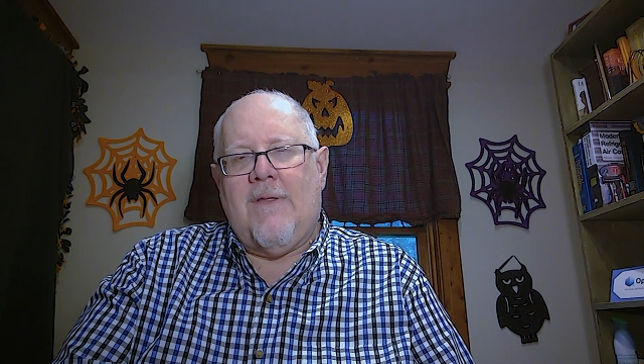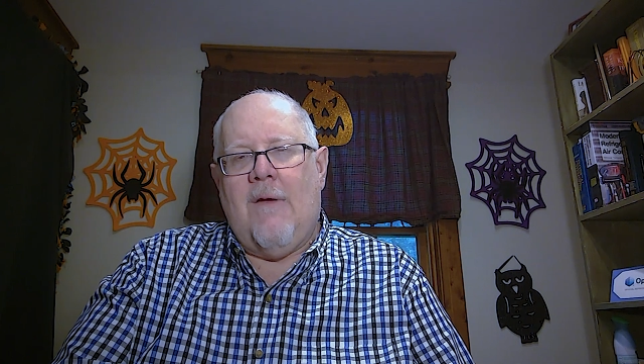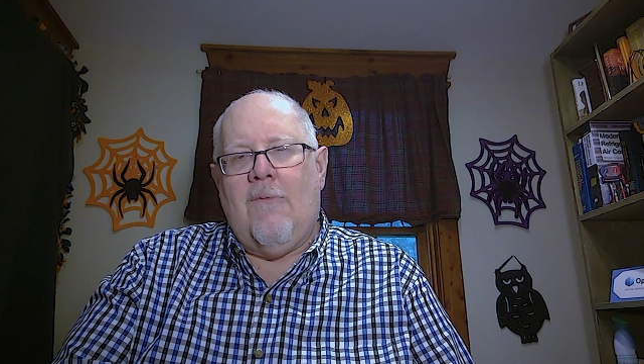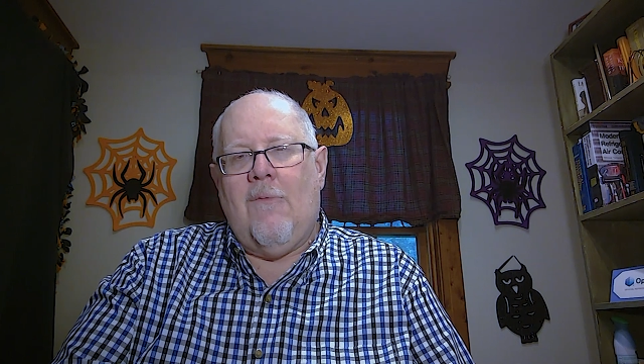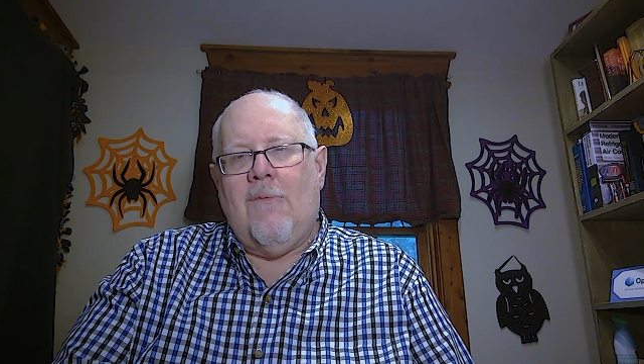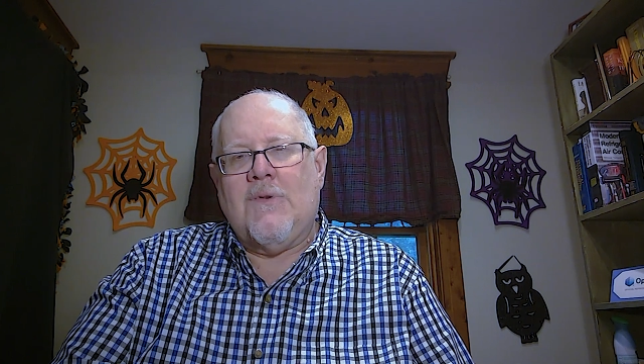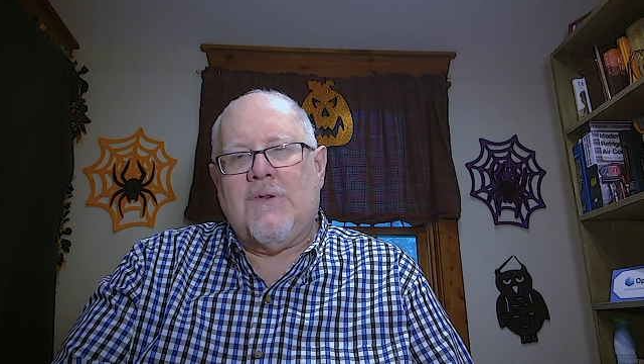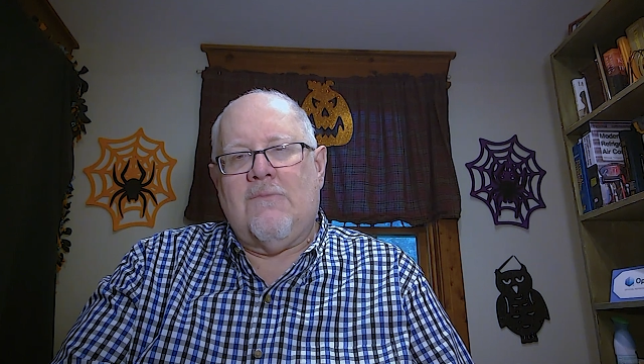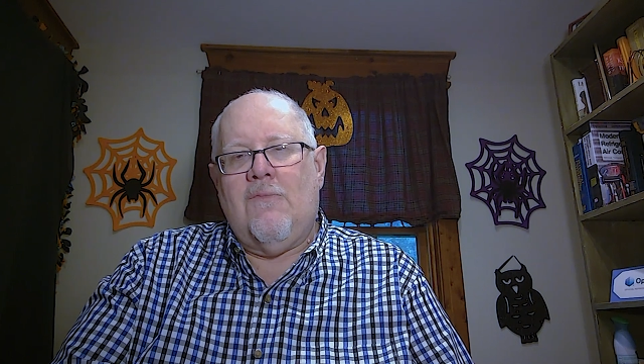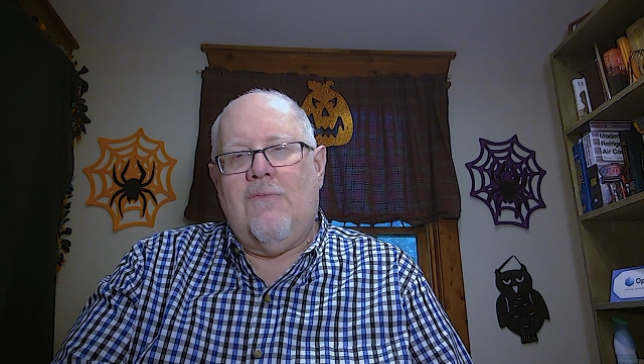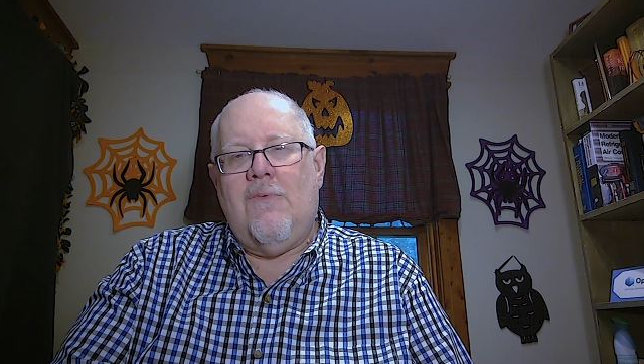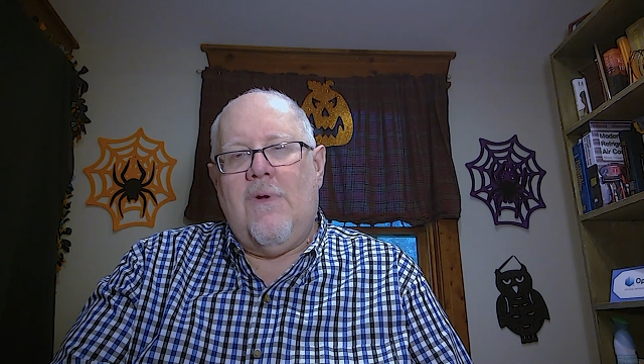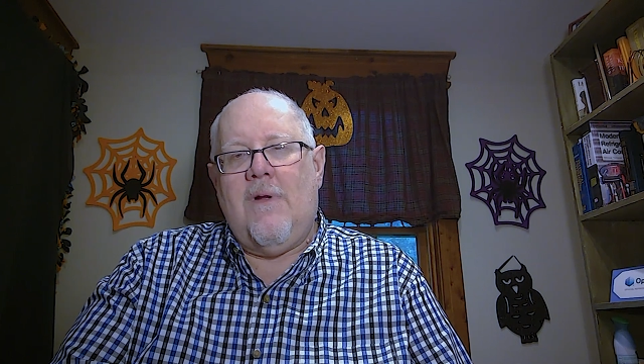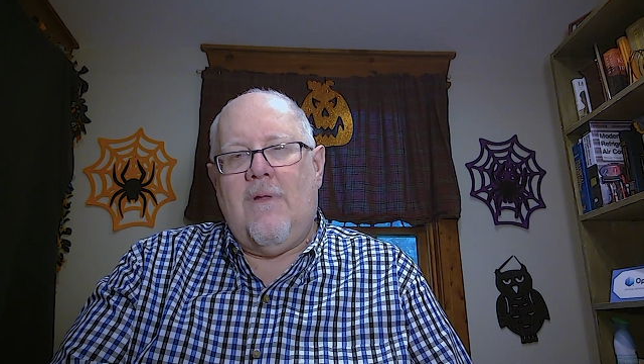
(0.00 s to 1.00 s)
that was
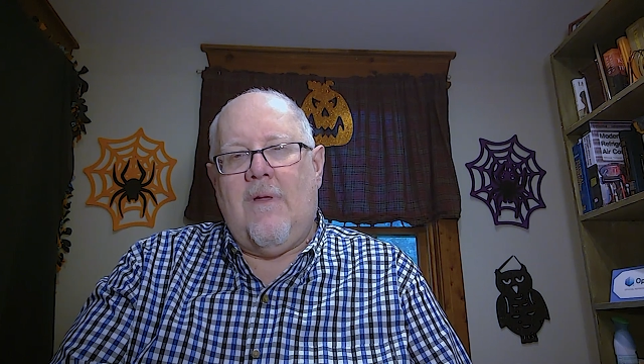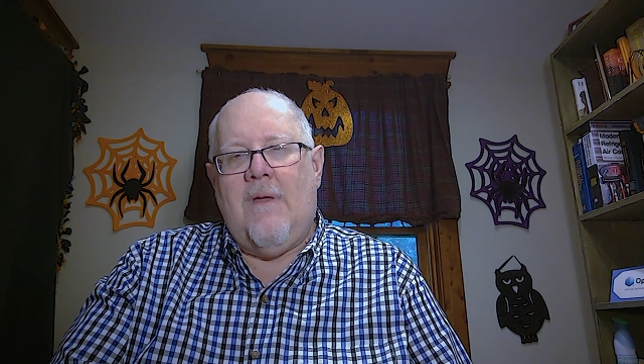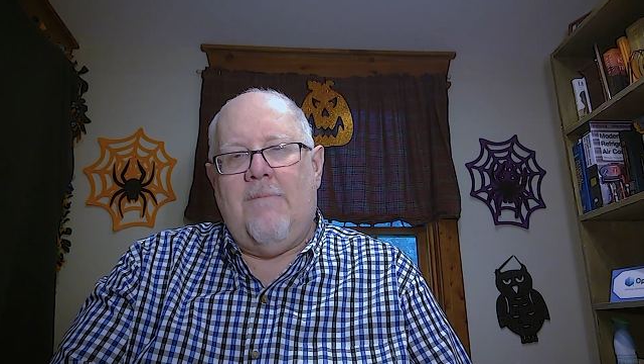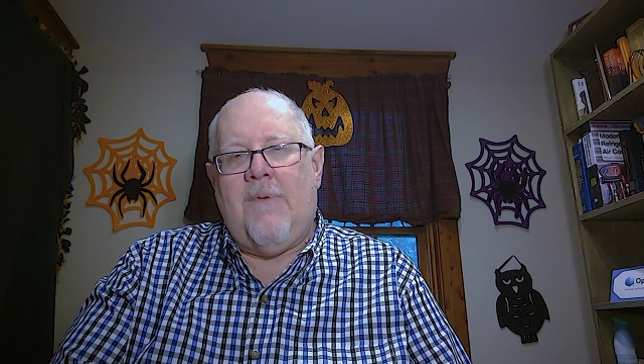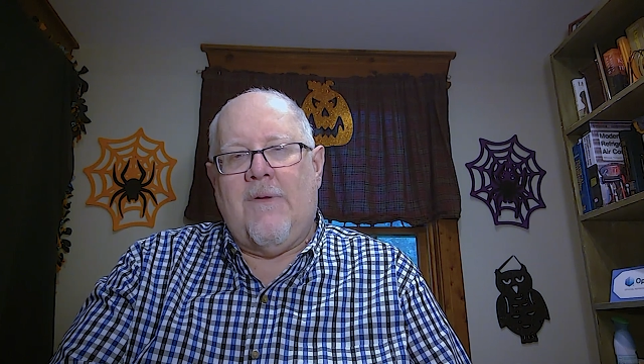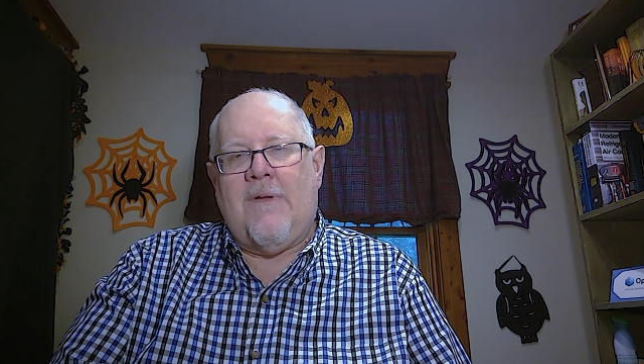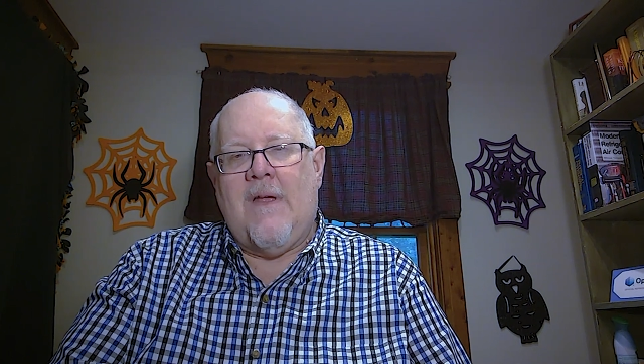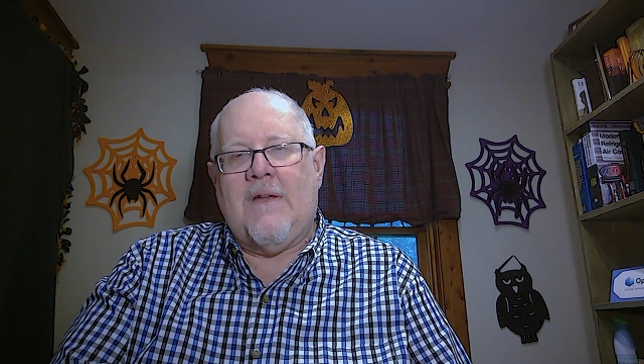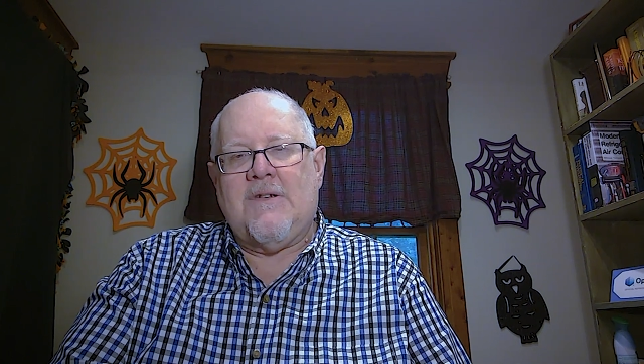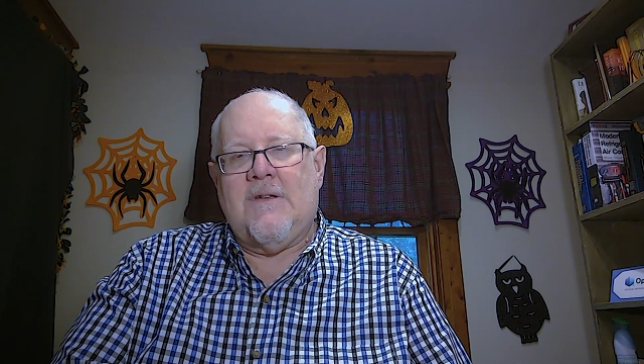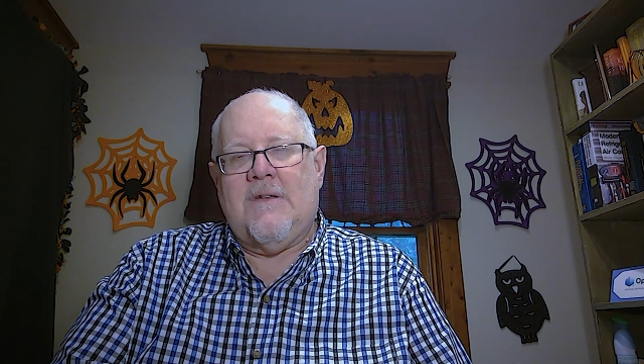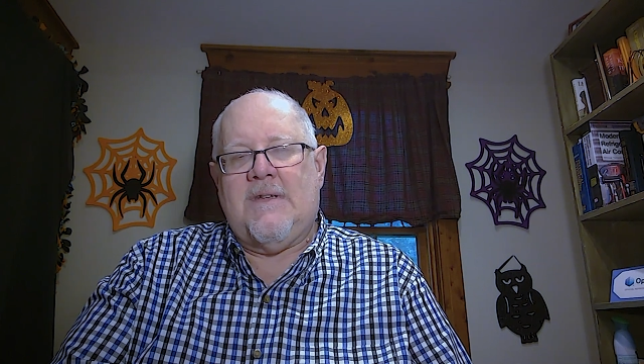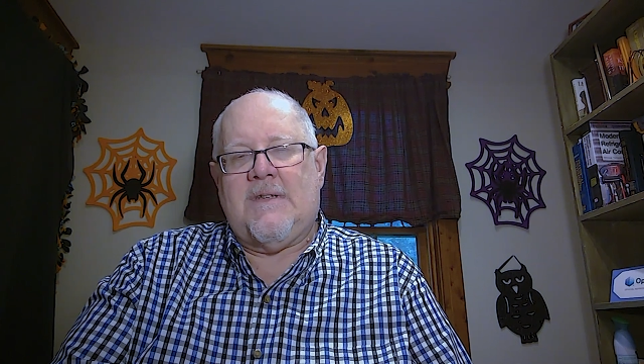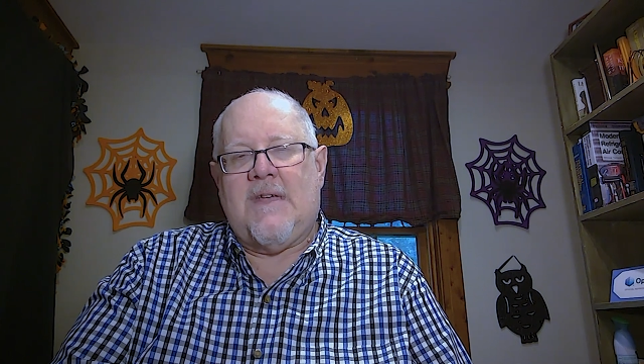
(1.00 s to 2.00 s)
really
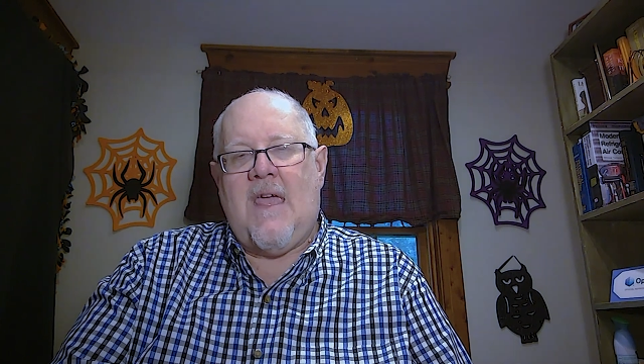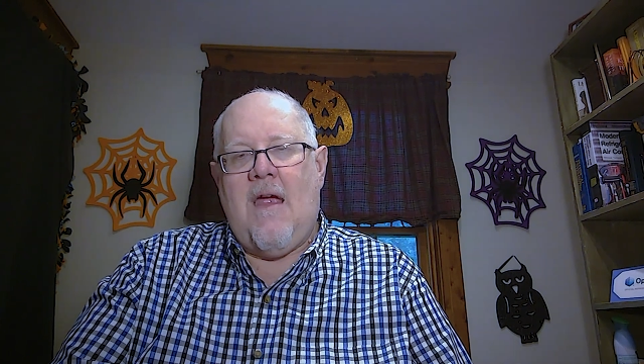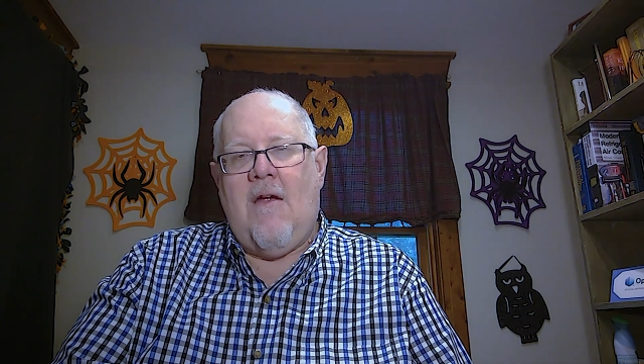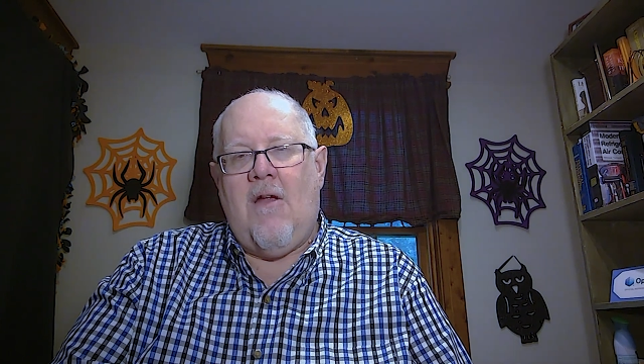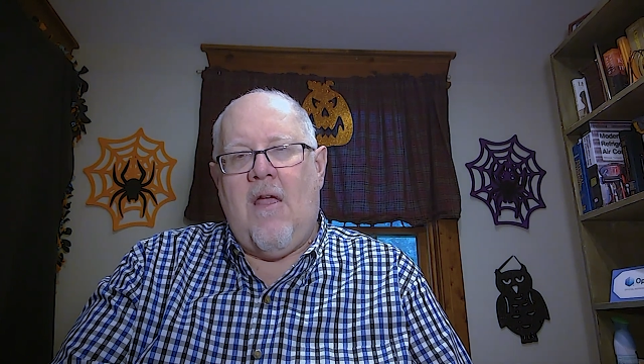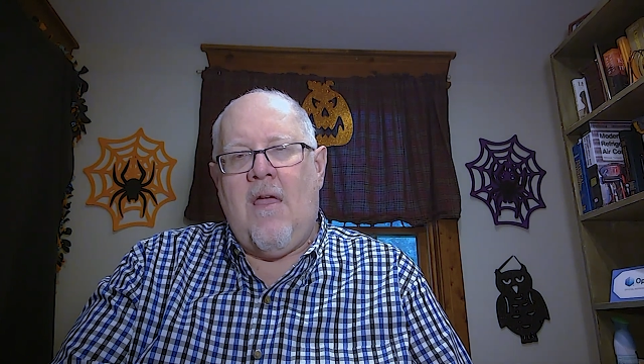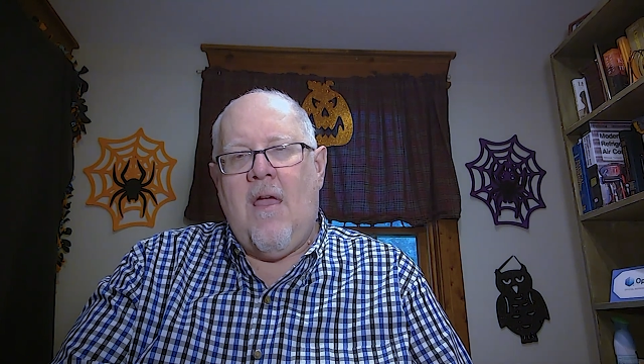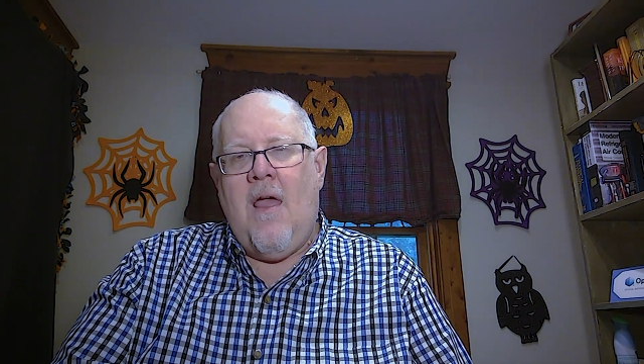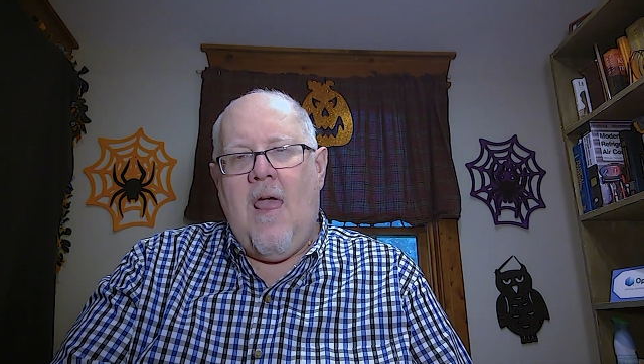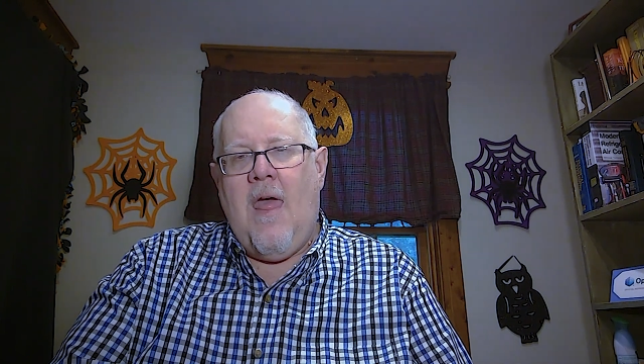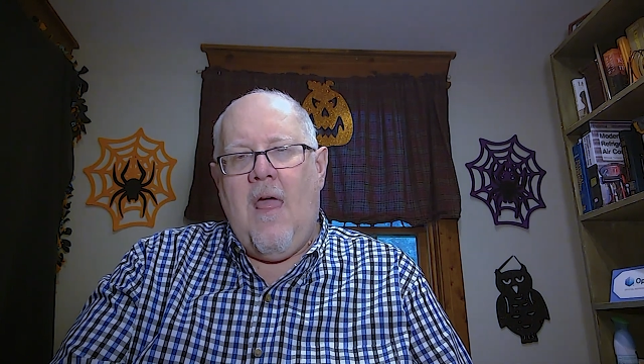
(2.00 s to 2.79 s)
potentially scary.